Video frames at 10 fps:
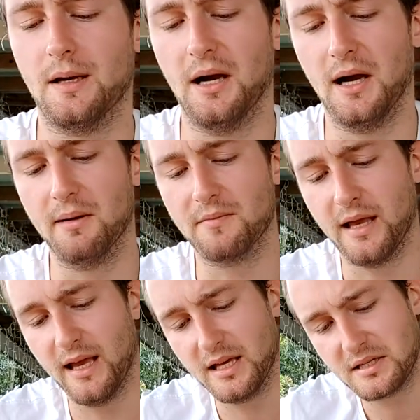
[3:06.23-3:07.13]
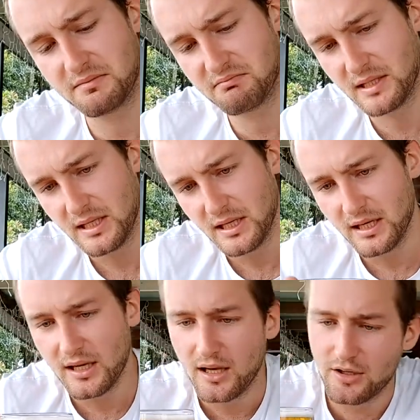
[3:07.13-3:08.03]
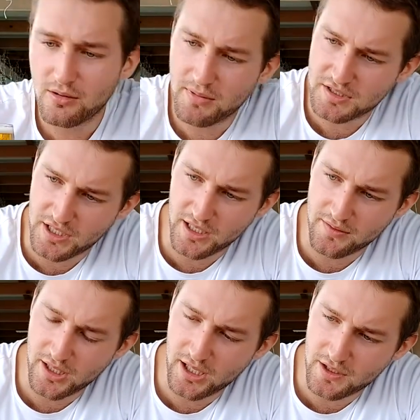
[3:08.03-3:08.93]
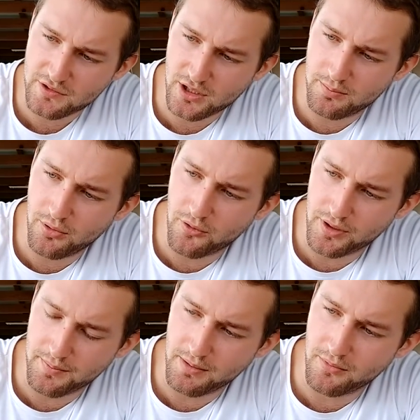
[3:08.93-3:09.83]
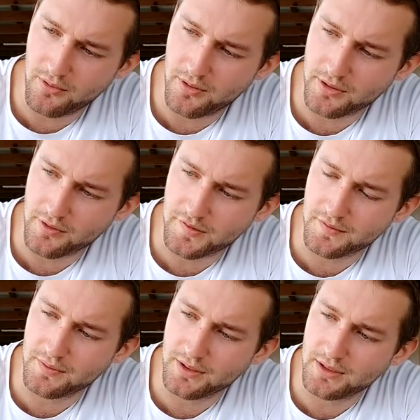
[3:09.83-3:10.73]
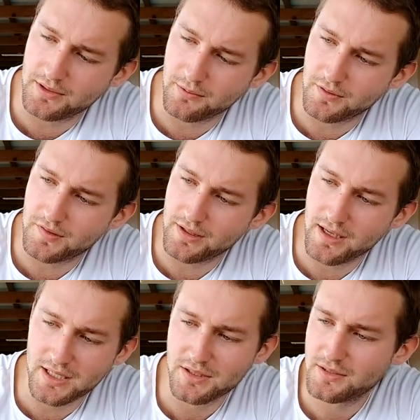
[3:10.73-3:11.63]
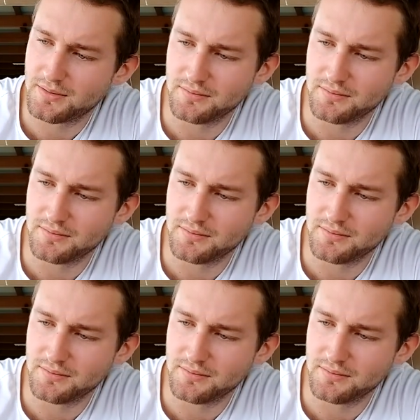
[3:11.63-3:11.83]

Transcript: The head, not much head there. I tried to pour it a bit more aggressively towards the end.